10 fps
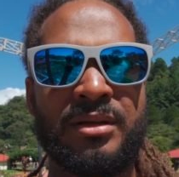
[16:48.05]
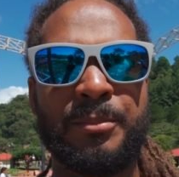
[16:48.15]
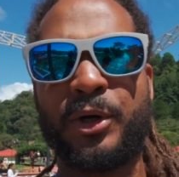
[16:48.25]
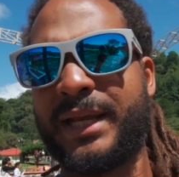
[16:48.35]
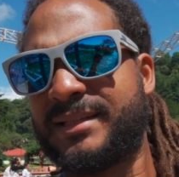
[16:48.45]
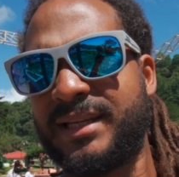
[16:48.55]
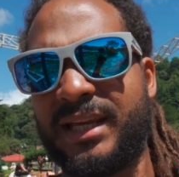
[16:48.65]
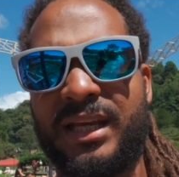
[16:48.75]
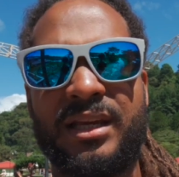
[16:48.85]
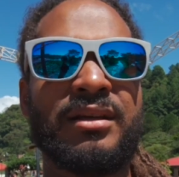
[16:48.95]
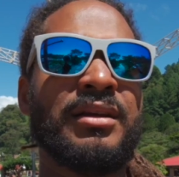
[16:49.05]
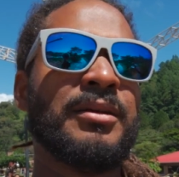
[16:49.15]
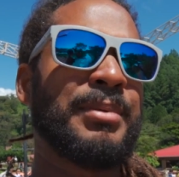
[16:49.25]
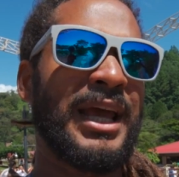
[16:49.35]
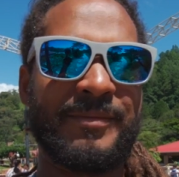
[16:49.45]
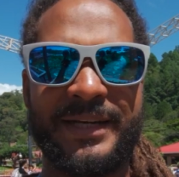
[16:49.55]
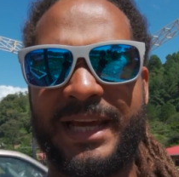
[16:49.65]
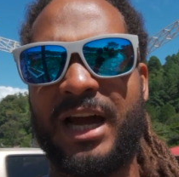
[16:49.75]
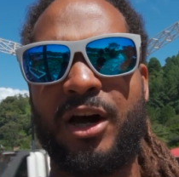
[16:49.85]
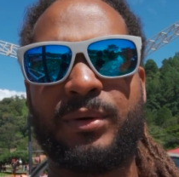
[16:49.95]
Boquete, Playa
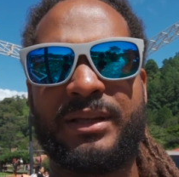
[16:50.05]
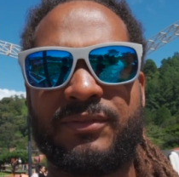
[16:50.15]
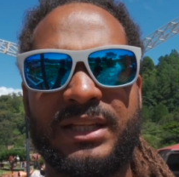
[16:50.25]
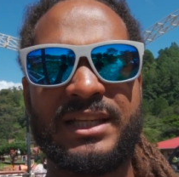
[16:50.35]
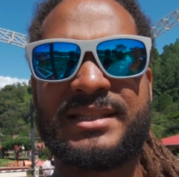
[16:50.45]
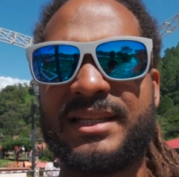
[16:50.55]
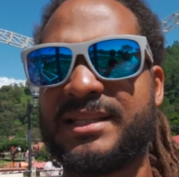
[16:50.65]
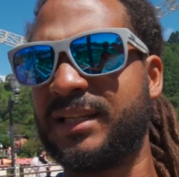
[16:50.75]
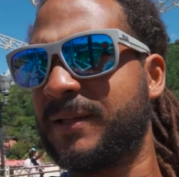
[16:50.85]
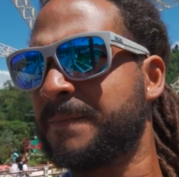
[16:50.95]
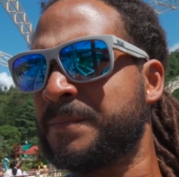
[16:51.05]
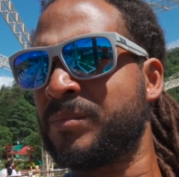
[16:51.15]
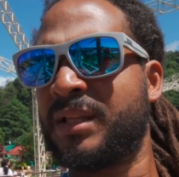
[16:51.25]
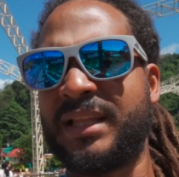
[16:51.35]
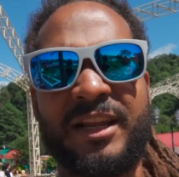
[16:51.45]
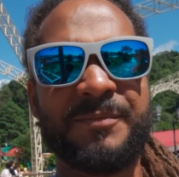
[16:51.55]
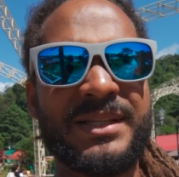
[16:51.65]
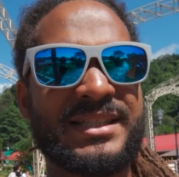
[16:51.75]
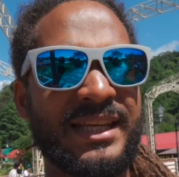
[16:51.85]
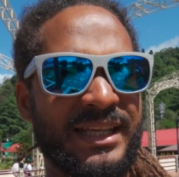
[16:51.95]
Benao, even in the city, that have been
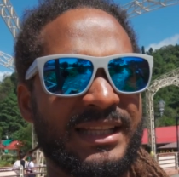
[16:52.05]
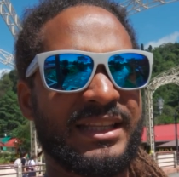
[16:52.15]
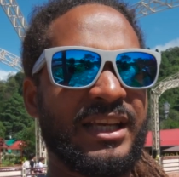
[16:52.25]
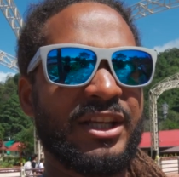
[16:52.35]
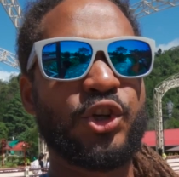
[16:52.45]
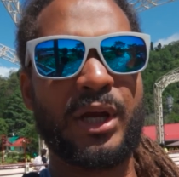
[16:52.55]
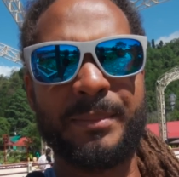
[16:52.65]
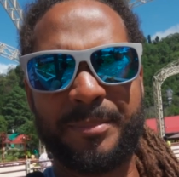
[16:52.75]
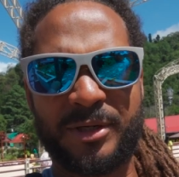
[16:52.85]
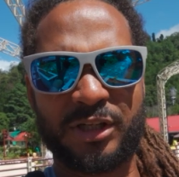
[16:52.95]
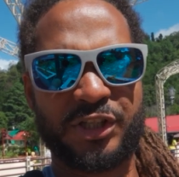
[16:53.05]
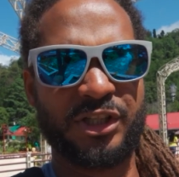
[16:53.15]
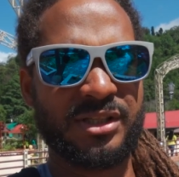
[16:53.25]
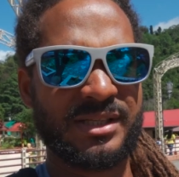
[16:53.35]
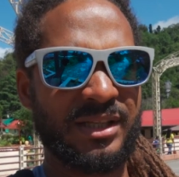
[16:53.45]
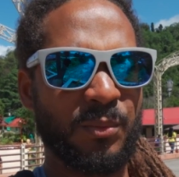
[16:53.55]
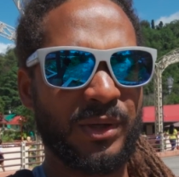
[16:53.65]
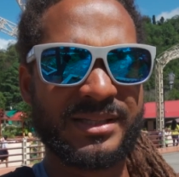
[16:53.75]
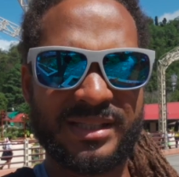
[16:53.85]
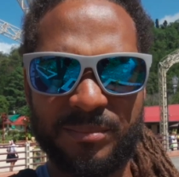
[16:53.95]
saying that they enjoy my productions and they
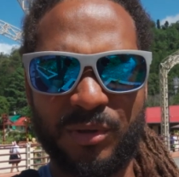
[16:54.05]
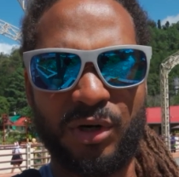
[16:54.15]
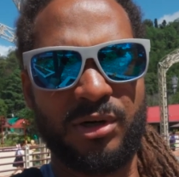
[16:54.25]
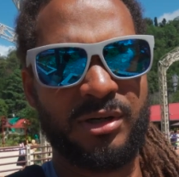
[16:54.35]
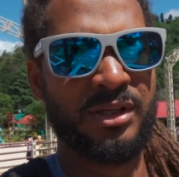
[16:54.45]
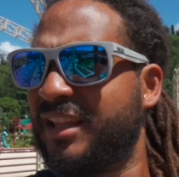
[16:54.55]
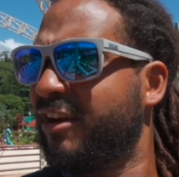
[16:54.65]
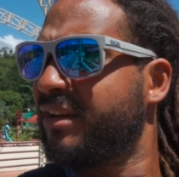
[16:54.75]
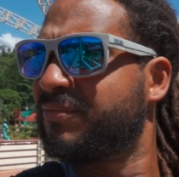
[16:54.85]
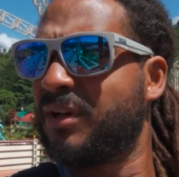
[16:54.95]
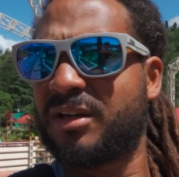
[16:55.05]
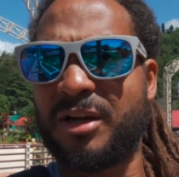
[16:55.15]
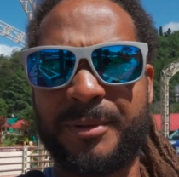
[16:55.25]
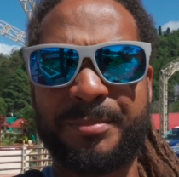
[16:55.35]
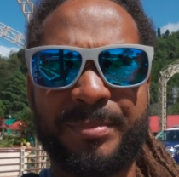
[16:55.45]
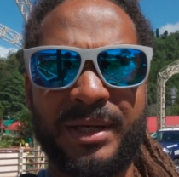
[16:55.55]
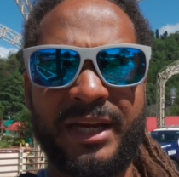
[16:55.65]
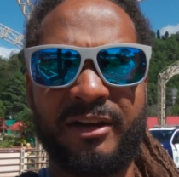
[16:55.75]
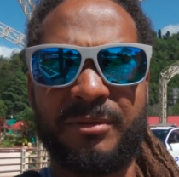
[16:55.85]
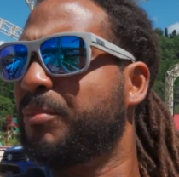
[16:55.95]
want to see more. There are even a couple people
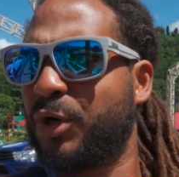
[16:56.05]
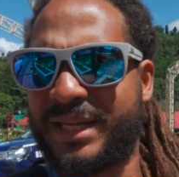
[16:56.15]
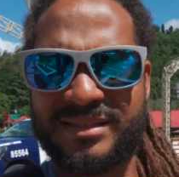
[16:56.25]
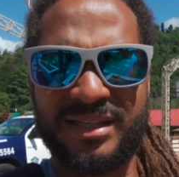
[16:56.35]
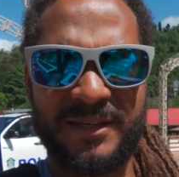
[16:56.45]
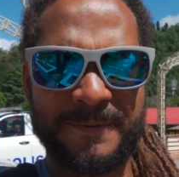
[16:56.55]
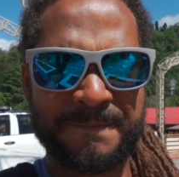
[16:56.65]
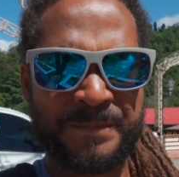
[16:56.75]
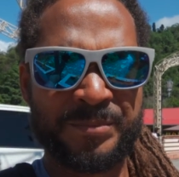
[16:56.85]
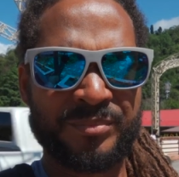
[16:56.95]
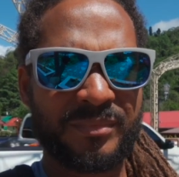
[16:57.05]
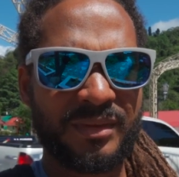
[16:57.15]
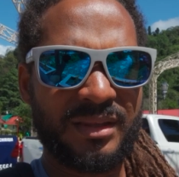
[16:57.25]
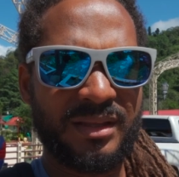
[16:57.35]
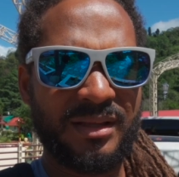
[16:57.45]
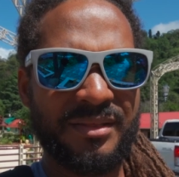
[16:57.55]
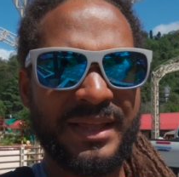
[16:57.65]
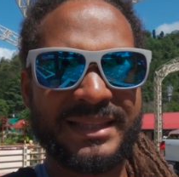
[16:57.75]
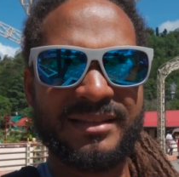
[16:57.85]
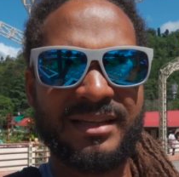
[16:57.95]
here in Boquete
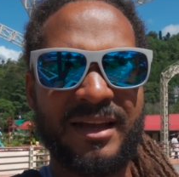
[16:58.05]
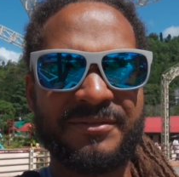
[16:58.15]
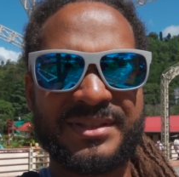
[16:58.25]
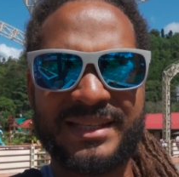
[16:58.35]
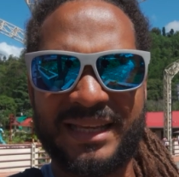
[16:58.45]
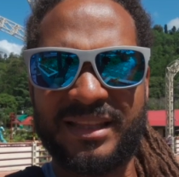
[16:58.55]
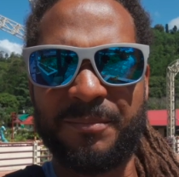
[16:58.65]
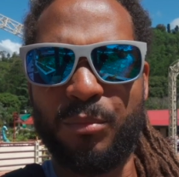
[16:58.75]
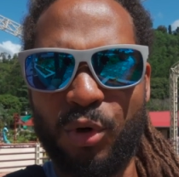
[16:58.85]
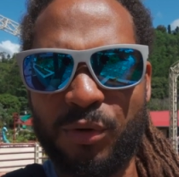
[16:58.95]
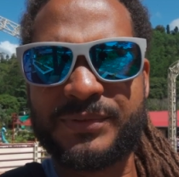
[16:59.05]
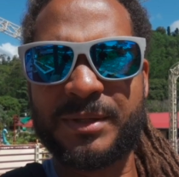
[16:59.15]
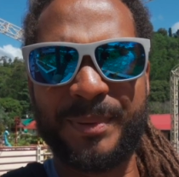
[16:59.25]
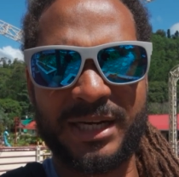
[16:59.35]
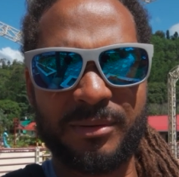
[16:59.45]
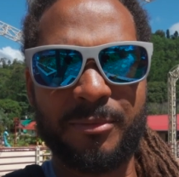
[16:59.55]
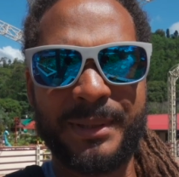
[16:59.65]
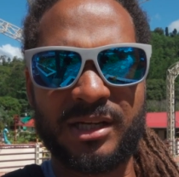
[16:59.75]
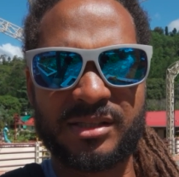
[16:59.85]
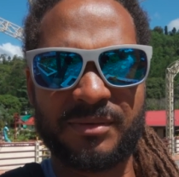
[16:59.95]
that have said they moved to Panama
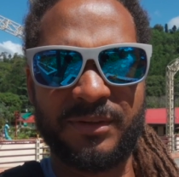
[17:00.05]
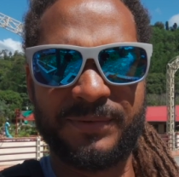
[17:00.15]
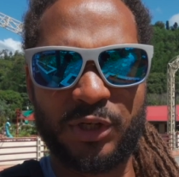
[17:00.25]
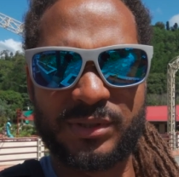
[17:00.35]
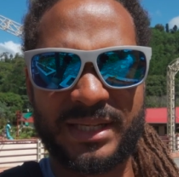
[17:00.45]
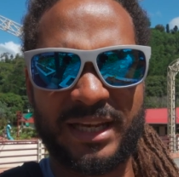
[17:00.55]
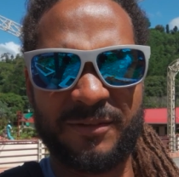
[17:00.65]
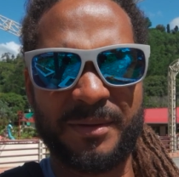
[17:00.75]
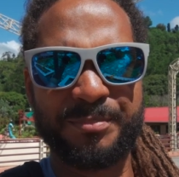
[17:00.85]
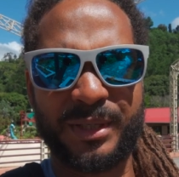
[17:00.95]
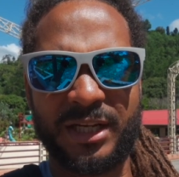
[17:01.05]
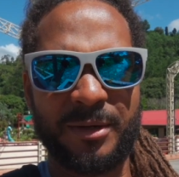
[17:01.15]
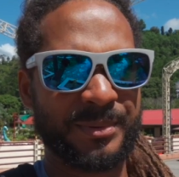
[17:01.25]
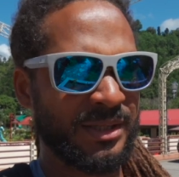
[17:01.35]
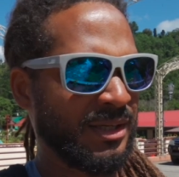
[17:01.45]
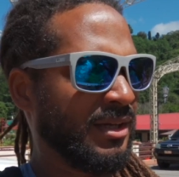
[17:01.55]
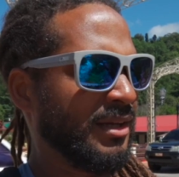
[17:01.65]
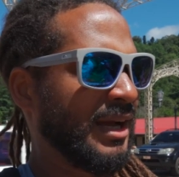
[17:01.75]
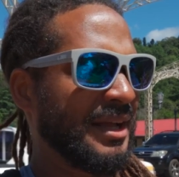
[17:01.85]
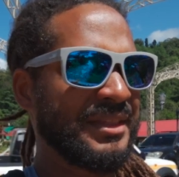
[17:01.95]
because of the videos that I have been putting up.
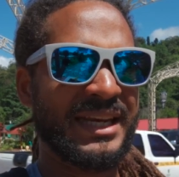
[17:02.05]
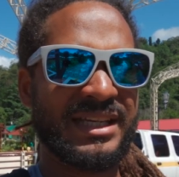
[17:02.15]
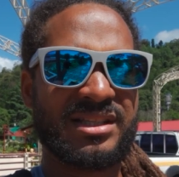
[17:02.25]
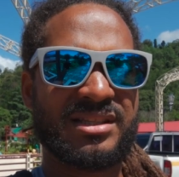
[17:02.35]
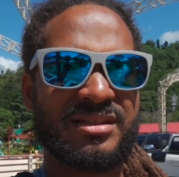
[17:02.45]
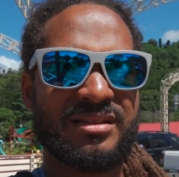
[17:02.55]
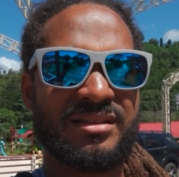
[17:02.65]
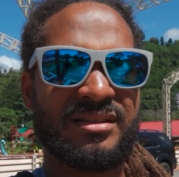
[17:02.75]
And that is